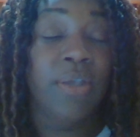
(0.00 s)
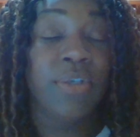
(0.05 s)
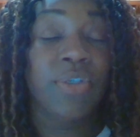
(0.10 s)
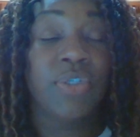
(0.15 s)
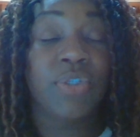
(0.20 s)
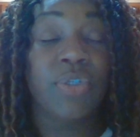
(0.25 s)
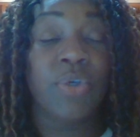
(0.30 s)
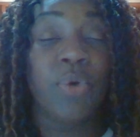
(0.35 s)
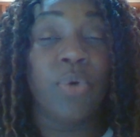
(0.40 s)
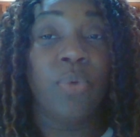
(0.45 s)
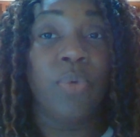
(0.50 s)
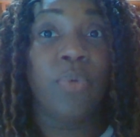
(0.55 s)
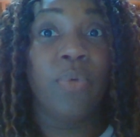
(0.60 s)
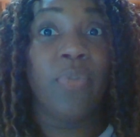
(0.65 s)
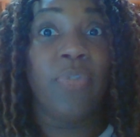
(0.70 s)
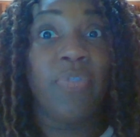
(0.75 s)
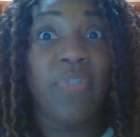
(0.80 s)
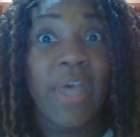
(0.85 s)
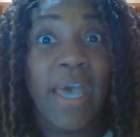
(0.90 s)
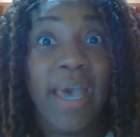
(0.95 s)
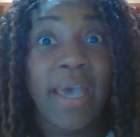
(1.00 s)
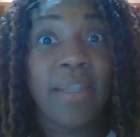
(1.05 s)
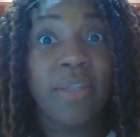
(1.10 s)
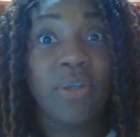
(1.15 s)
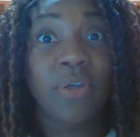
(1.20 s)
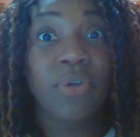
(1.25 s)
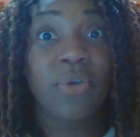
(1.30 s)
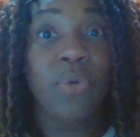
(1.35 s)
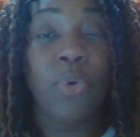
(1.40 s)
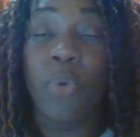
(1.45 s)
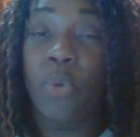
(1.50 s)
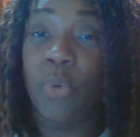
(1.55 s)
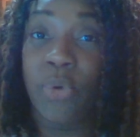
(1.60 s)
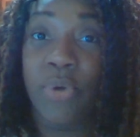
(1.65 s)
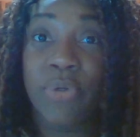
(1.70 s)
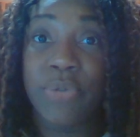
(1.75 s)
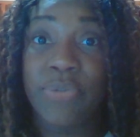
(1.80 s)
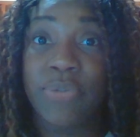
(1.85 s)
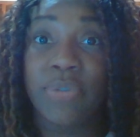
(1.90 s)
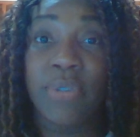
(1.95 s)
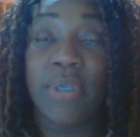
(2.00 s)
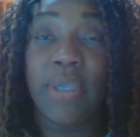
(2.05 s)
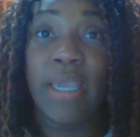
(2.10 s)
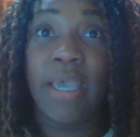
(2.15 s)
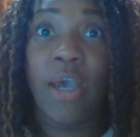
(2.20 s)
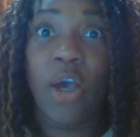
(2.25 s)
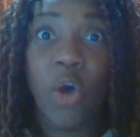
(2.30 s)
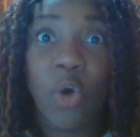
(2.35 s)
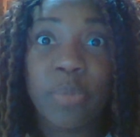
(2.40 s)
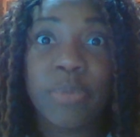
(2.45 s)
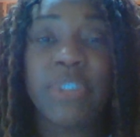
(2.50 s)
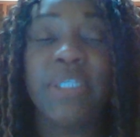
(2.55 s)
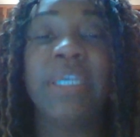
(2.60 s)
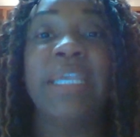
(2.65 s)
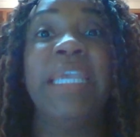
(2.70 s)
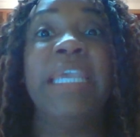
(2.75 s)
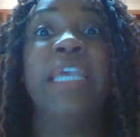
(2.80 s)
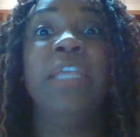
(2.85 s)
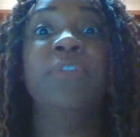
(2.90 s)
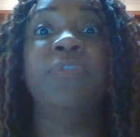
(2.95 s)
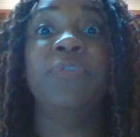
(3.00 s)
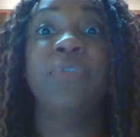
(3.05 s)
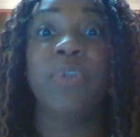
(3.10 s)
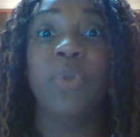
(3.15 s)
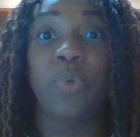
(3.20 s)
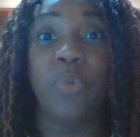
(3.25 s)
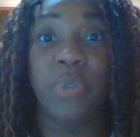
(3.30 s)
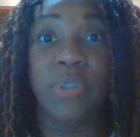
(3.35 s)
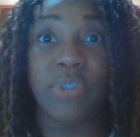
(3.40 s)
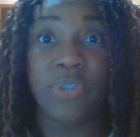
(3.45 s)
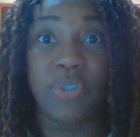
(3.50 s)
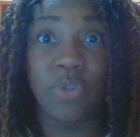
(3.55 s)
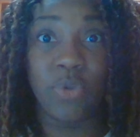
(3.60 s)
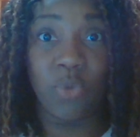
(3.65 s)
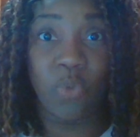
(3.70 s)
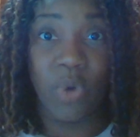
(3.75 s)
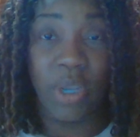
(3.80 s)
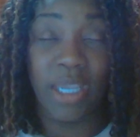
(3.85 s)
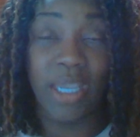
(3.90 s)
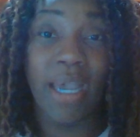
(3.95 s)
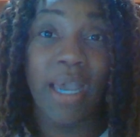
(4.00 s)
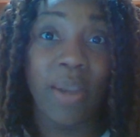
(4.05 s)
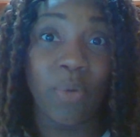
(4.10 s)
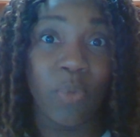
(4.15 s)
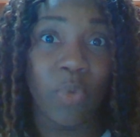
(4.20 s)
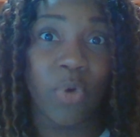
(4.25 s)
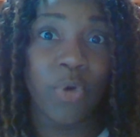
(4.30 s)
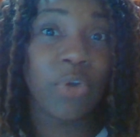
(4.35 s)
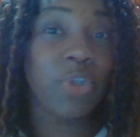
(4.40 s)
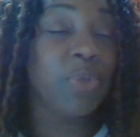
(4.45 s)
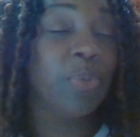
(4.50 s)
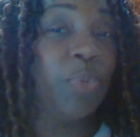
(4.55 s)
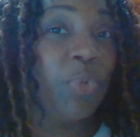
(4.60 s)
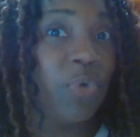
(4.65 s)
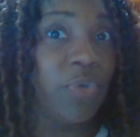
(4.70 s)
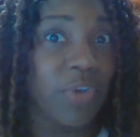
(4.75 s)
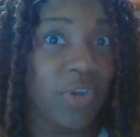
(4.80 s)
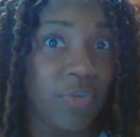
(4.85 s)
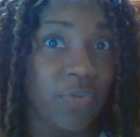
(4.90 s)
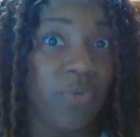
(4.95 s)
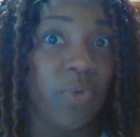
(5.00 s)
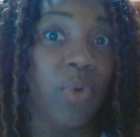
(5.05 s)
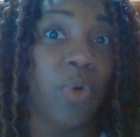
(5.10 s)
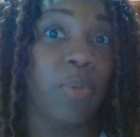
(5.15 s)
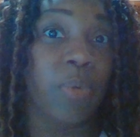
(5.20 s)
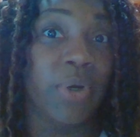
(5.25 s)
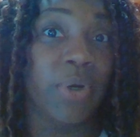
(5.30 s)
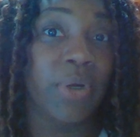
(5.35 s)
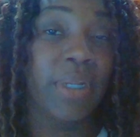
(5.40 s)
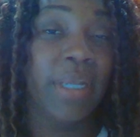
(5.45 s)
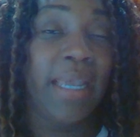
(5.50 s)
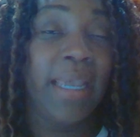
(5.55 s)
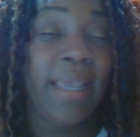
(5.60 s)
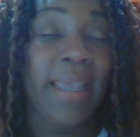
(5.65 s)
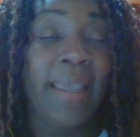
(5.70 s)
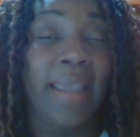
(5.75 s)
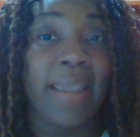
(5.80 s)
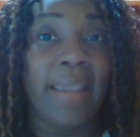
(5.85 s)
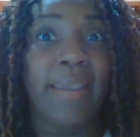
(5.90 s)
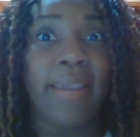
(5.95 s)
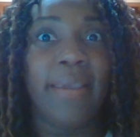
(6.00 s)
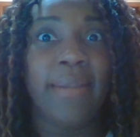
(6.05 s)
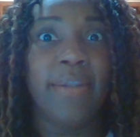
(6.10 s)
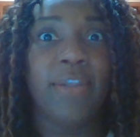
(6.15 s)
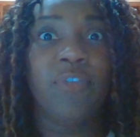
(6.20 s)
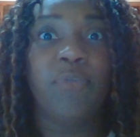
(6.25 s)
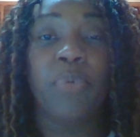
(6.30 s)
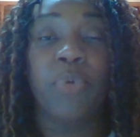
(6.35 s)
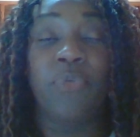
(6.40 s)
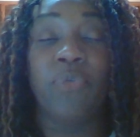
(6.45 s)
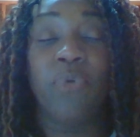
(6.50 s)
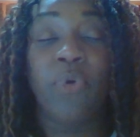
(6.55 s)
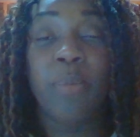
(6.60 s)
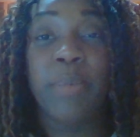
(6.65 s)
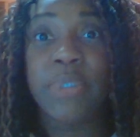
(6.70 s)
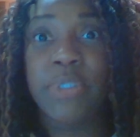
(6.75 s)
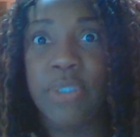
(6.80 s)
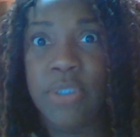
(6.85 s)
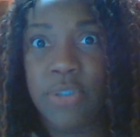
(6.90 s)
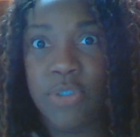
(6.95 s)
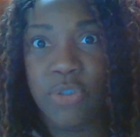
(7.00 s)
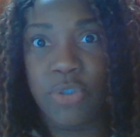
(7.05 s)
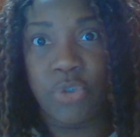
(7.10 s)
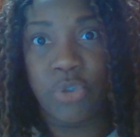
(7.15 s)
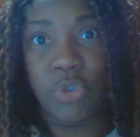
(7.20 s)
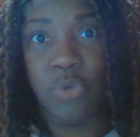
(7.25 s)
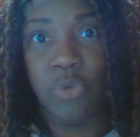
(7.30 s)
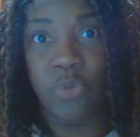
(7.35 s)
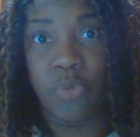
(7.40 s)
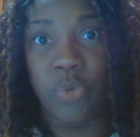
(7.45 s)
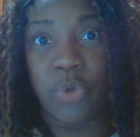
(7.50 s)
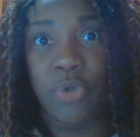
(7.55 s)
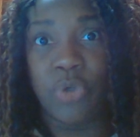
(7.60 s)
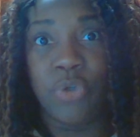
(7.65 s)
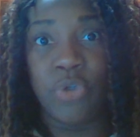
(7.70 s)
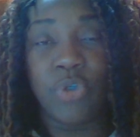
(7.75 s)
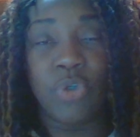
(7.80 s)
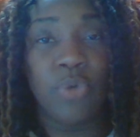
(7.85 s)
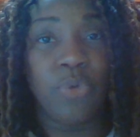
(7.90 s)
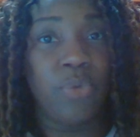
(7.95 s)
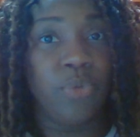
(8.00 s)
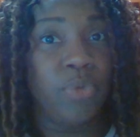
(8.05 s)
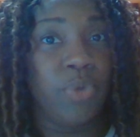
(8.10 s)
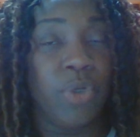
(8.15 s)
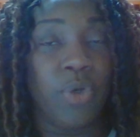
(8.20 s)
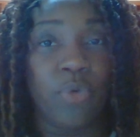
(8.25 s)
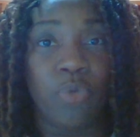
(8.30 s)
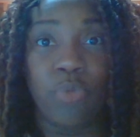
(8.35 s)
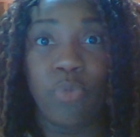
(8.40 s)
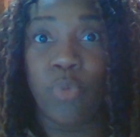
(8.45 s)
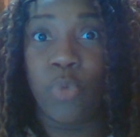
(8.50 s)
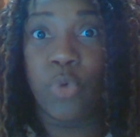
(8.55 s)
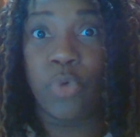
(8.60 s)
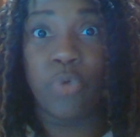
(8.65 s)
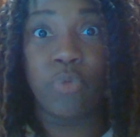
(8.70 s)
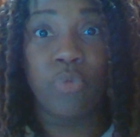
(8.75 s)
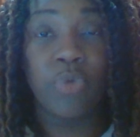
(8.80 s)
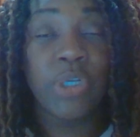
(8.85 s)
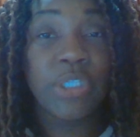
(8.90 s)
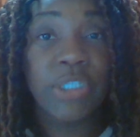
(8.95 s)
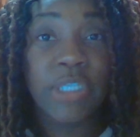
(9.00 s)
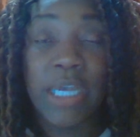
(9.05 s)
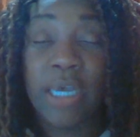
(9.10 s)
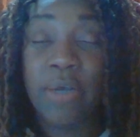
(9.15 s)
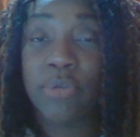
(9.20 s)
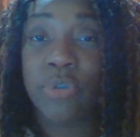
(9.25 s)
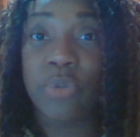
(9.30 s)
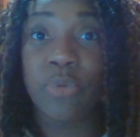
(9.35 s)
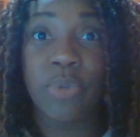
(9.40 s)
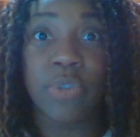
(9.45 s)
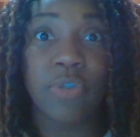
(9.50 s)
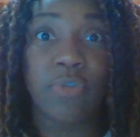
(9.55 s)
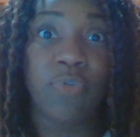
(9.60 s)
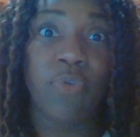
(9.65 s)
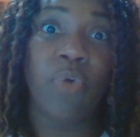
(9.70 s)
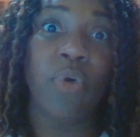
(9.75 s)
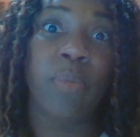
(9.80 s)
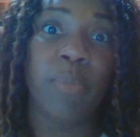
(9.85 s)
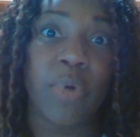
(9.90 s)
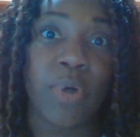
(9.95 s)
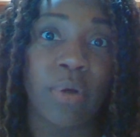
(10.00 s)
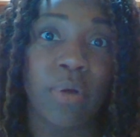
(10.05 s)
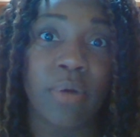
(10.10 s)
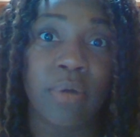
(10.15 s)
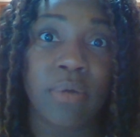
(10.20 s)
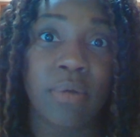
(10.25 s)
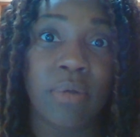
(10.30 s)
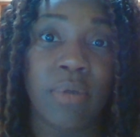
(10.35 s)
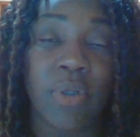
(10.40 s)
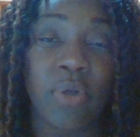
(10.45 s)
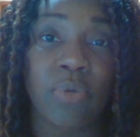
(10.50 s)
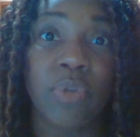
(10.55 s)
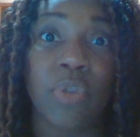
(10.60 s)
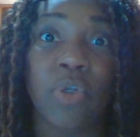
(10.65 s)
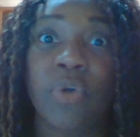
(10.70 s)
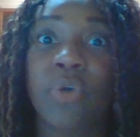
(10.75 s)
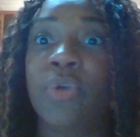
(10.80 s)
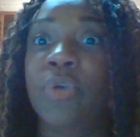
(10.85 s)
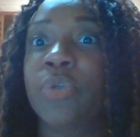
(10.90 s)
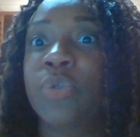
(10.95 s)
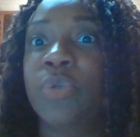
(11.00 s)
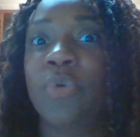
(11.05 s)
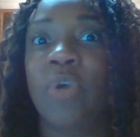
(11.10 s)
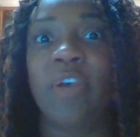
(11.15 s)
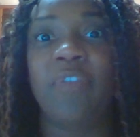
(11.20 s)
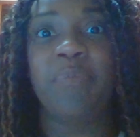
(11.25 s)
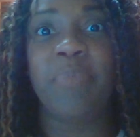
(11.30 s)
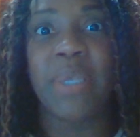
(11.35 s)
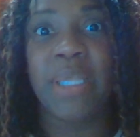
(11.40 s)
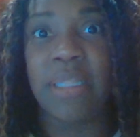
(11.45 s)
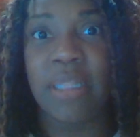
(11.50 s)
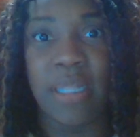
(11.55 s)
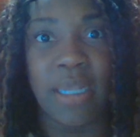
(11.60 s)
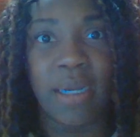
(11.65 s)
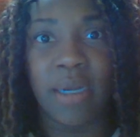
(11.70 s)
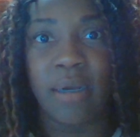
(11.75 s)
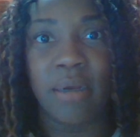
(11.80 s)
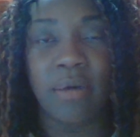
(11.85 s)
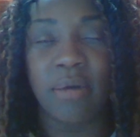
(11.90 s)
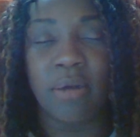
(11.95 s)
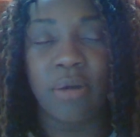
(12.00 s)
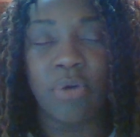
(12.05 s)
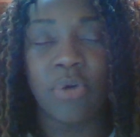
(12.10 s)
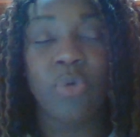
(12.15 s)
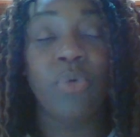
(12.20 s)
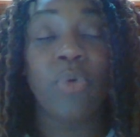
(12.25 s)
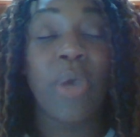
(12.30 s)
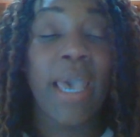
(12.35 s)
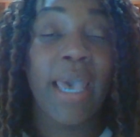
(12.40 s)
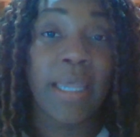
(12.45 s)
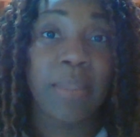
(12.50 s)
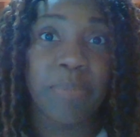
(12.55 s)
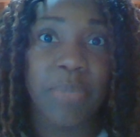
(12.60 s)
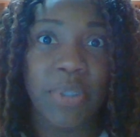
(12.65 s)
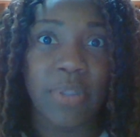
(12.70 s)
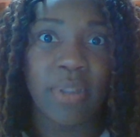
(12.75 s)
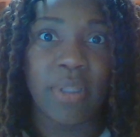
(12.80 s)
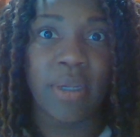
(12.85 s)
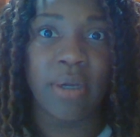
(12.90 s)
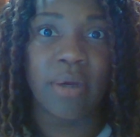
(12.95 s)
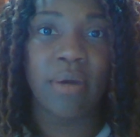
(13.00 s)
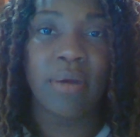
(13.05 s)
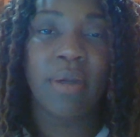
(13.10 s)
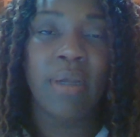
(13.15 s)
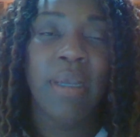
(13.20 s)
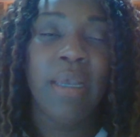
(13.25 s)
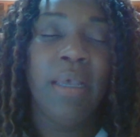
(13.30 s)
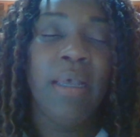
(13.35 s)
So that course helped to influence the way I worked moving forward. And if Performance Institute were to do, were to reach out to its former, learners who have been there or who had been there